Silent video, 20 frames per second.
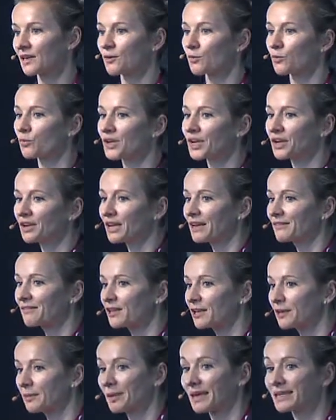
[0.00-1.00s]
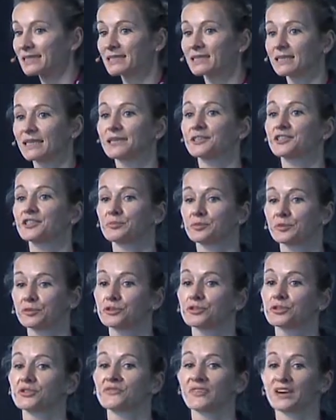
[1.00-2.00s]
We don't have the capacity to
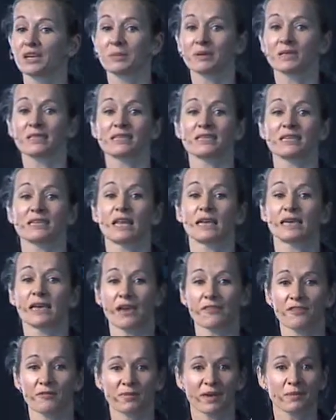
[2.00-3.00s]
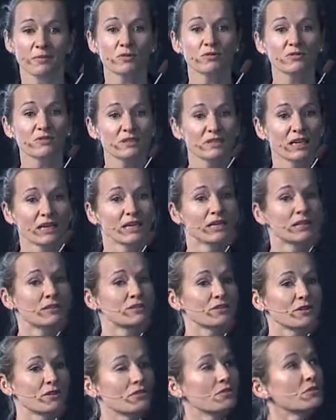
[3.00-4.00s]
produce vitamin C like other mammals,
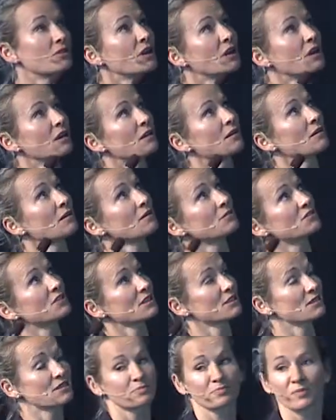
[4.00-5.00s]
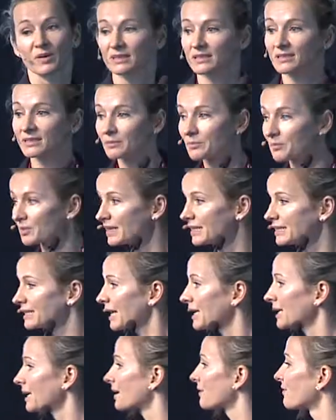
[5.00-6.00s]
so just by simply
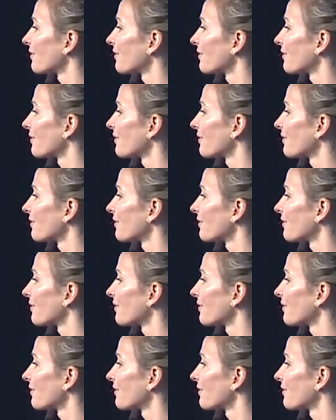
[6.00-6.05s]
taking